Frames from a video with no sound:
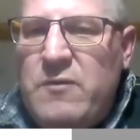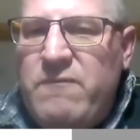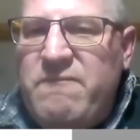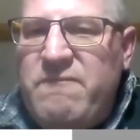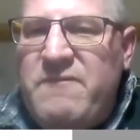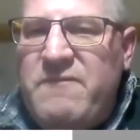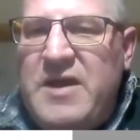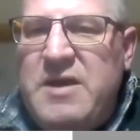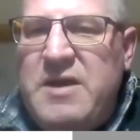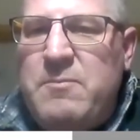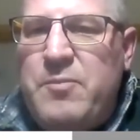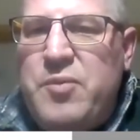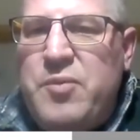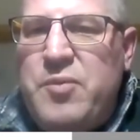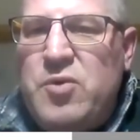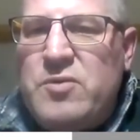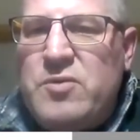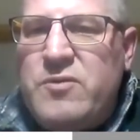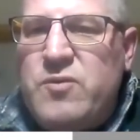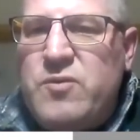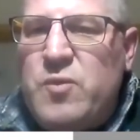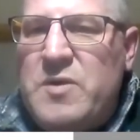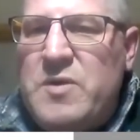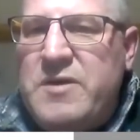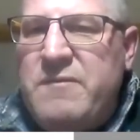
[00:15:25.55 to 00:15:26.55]
They
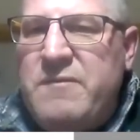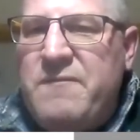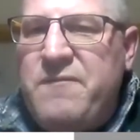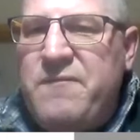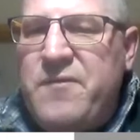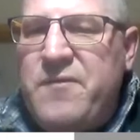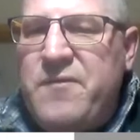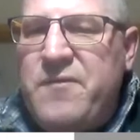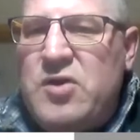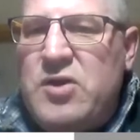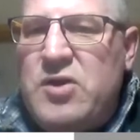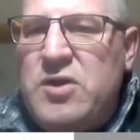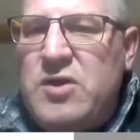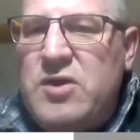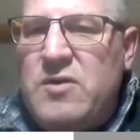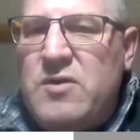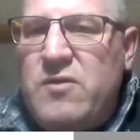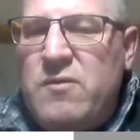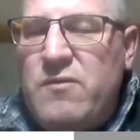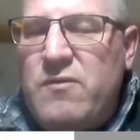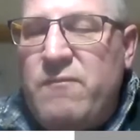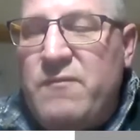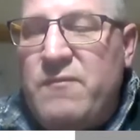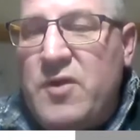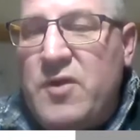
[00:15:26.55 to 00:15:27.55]
put with the
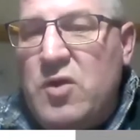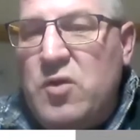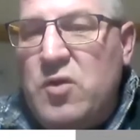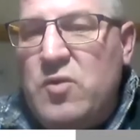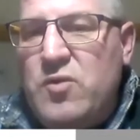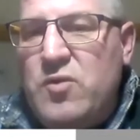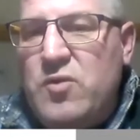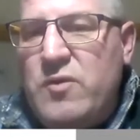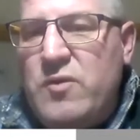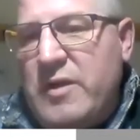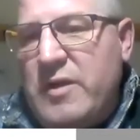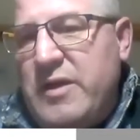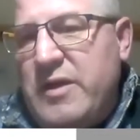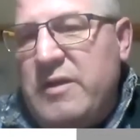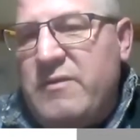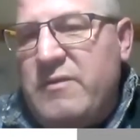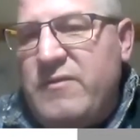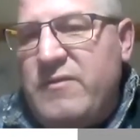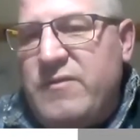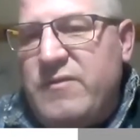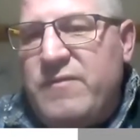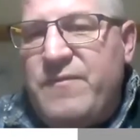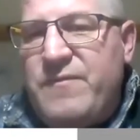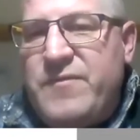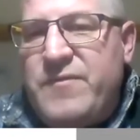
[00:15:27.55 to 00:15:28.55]
glue.
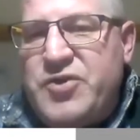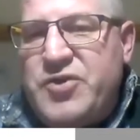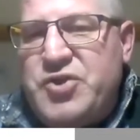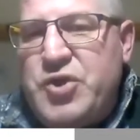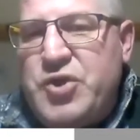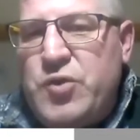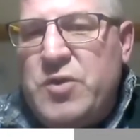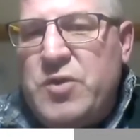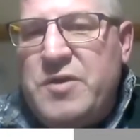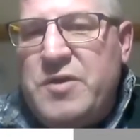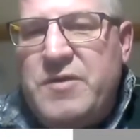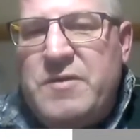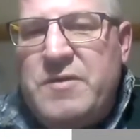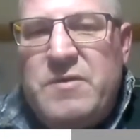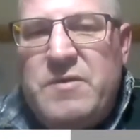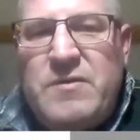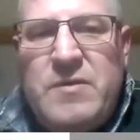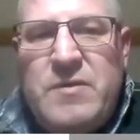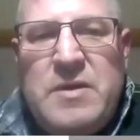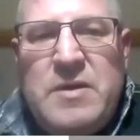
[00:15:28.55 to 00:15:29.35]
It's the sugar